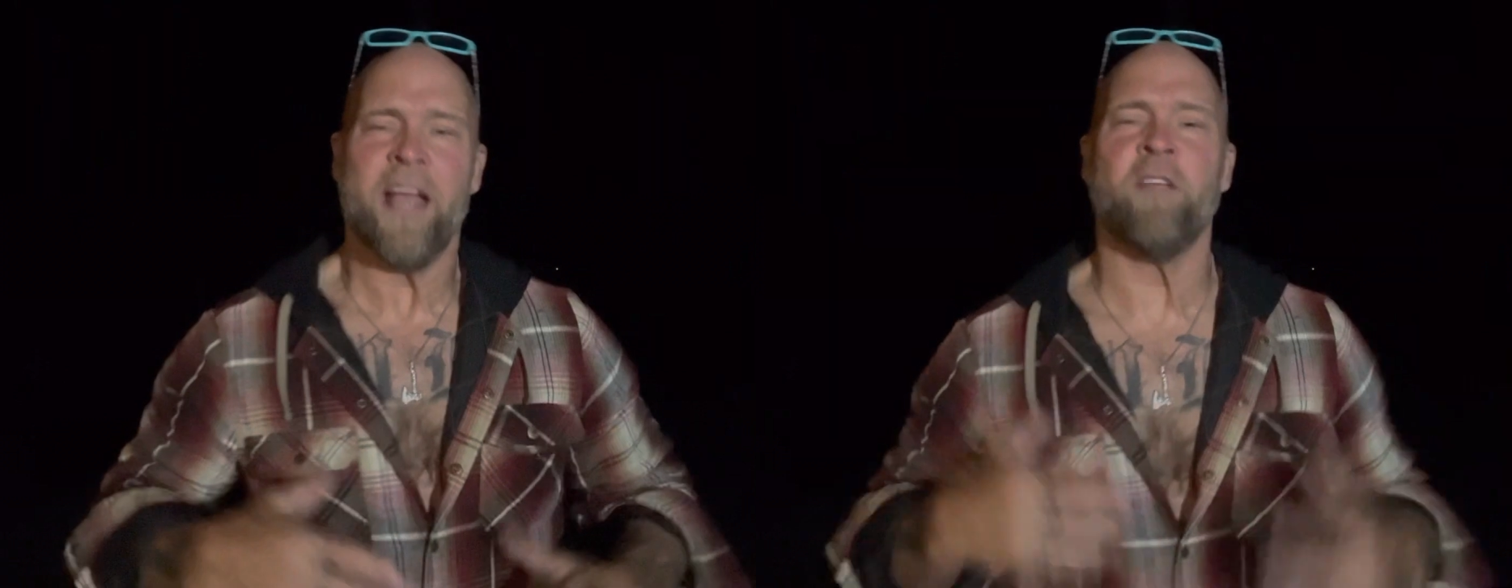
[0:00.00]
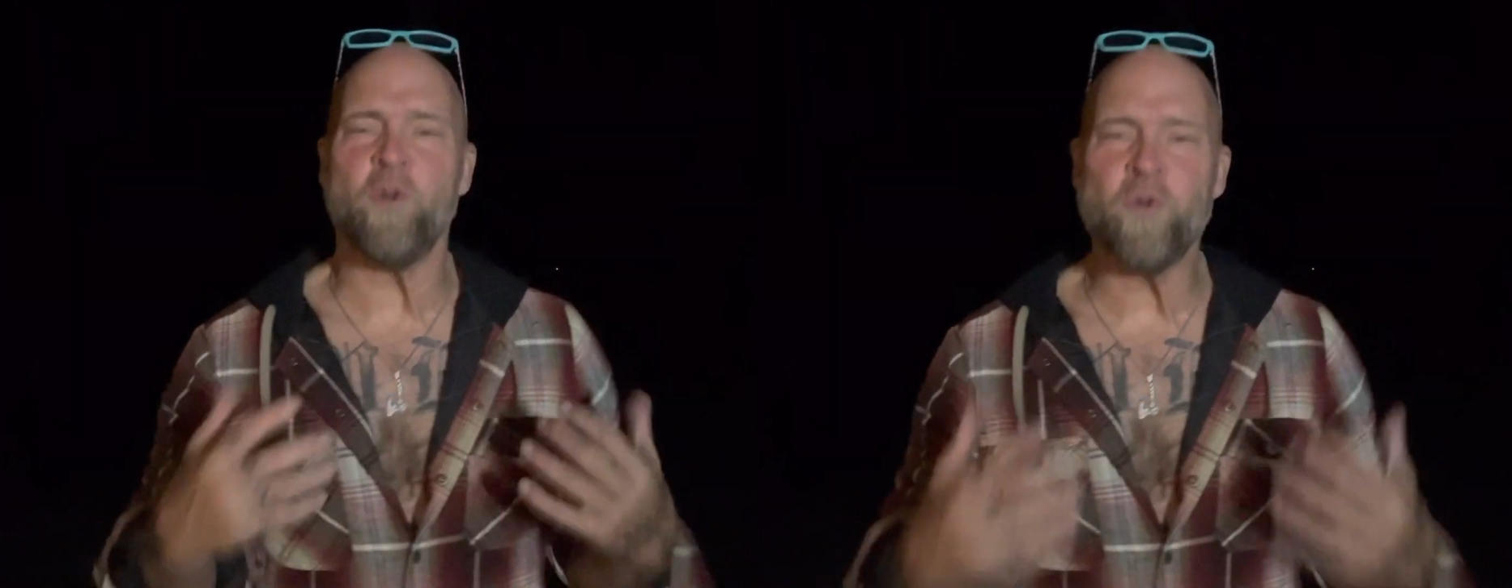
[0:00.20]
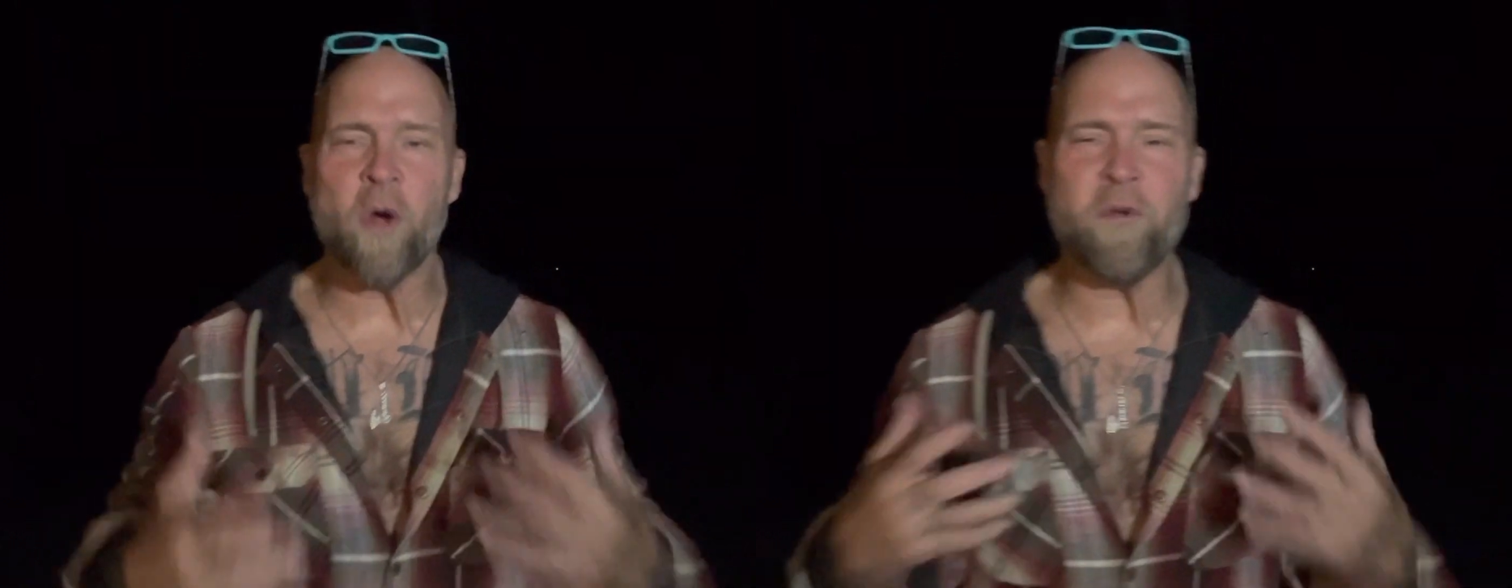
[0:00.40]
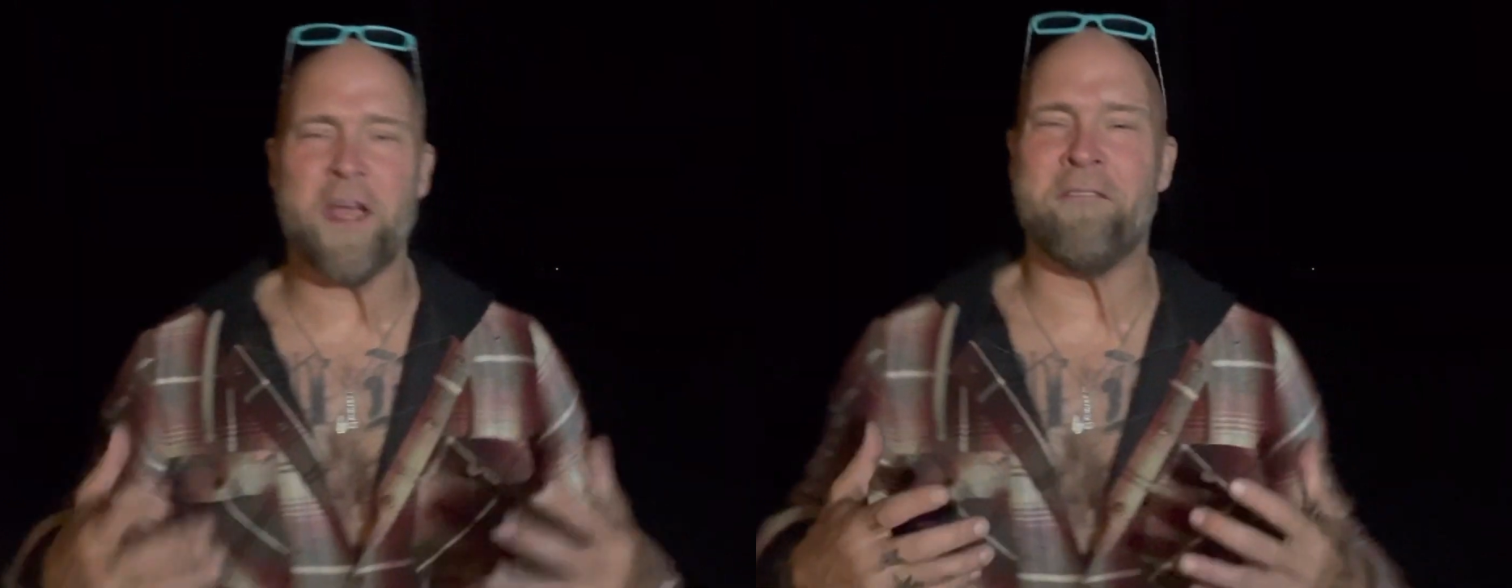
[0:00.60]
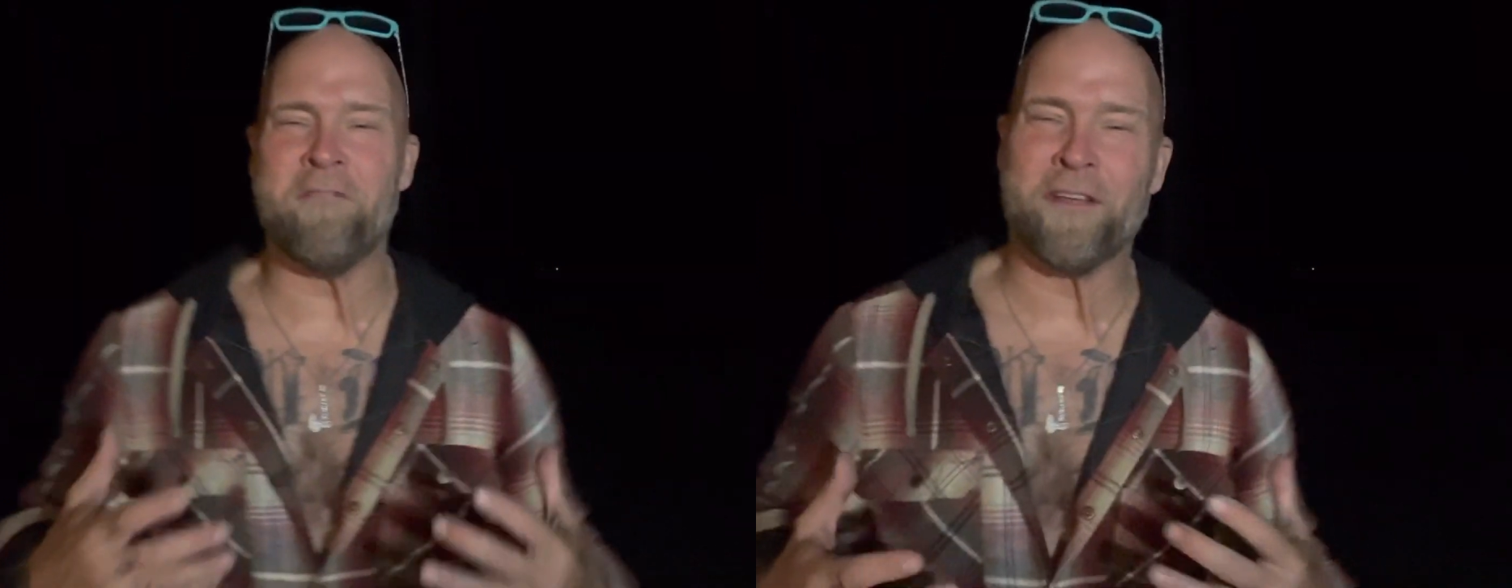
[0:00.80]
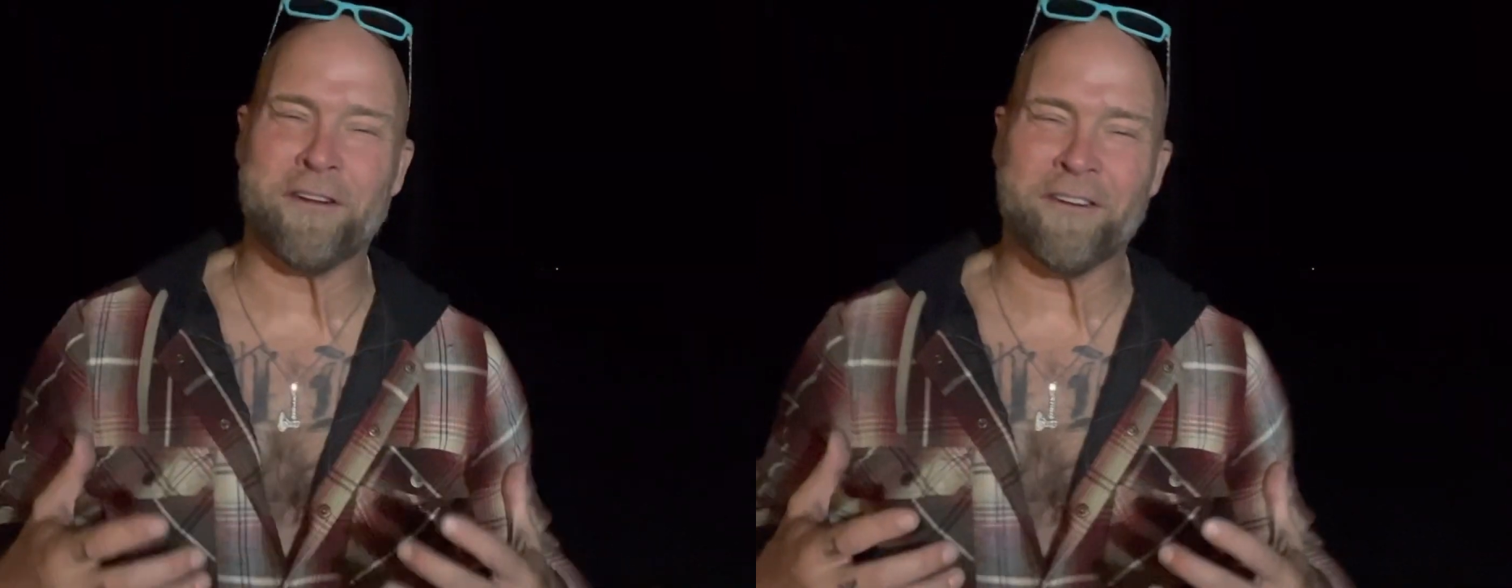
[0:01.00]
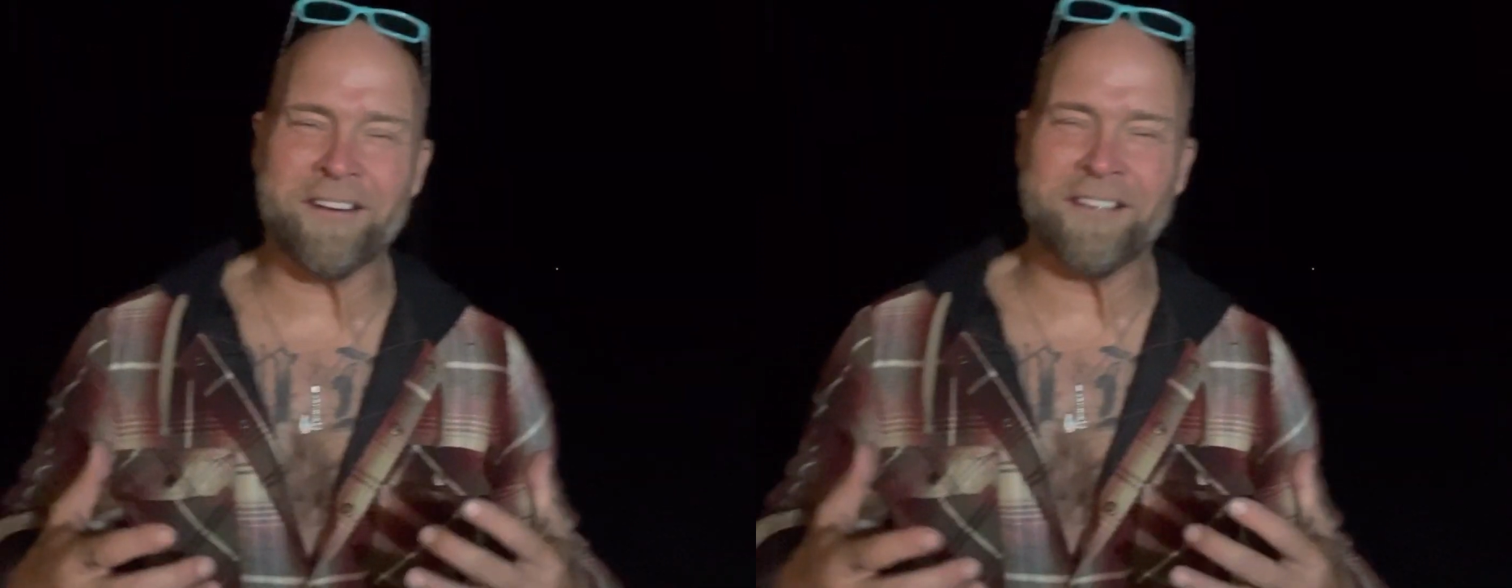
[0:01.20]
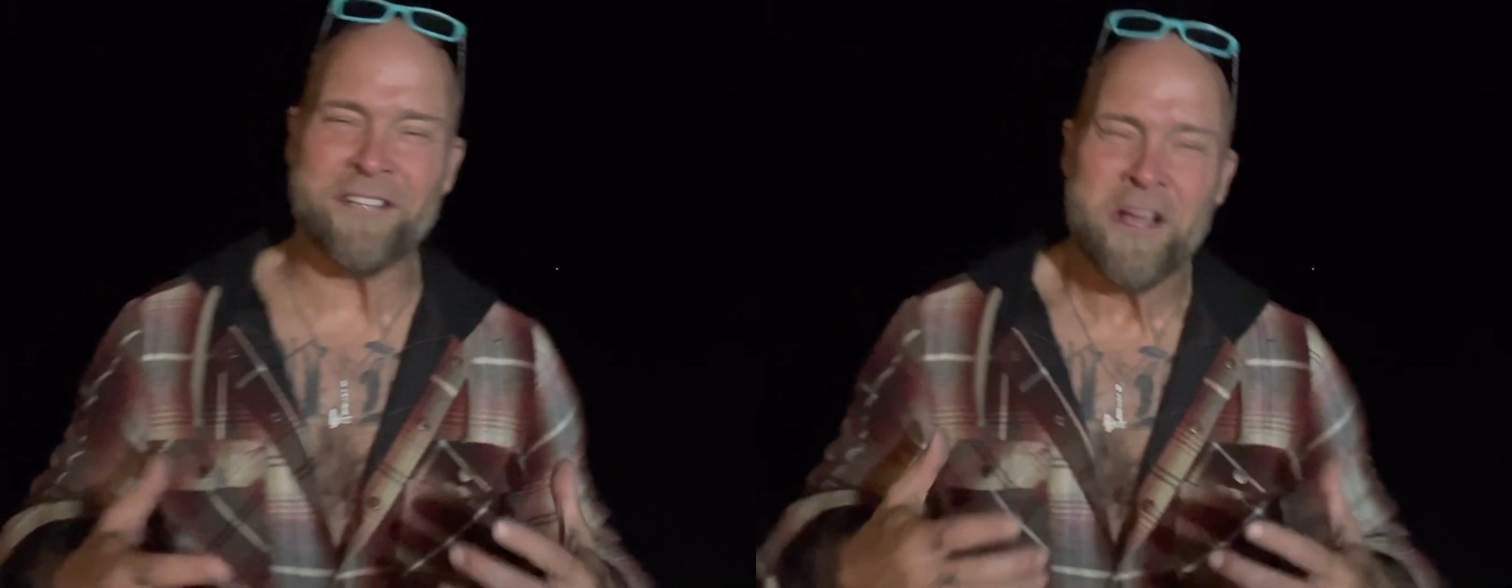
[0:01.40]
And if you don't have the
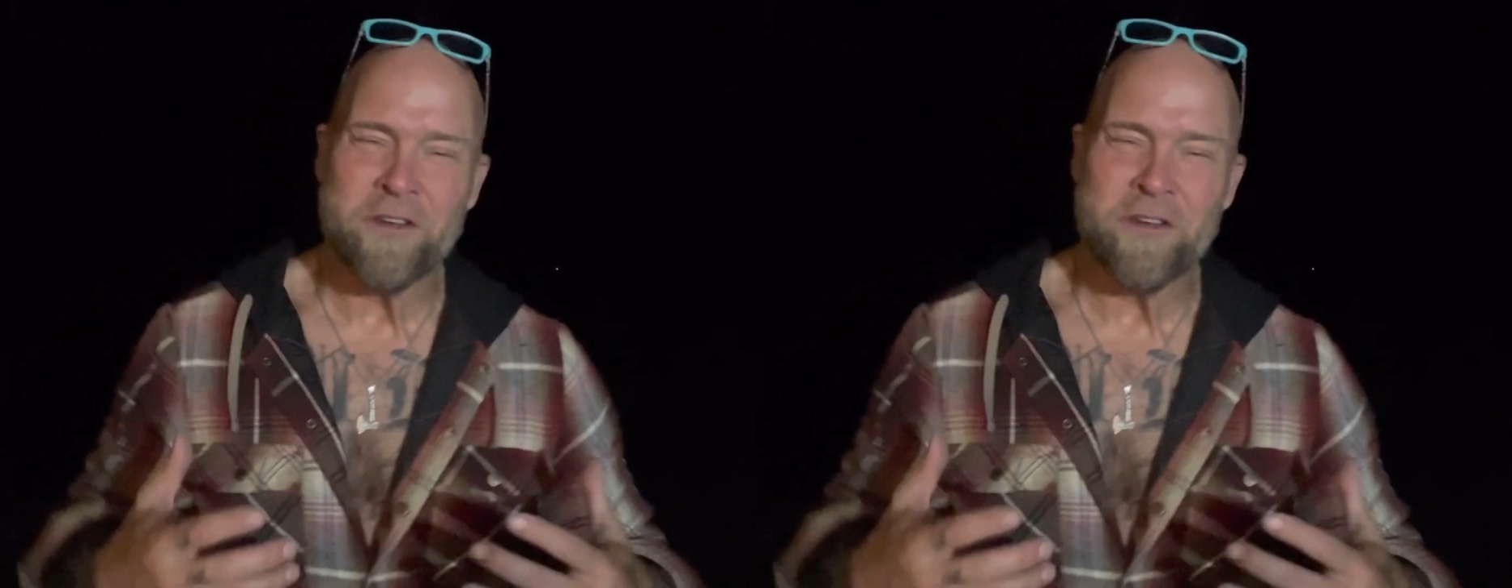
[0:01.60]
courage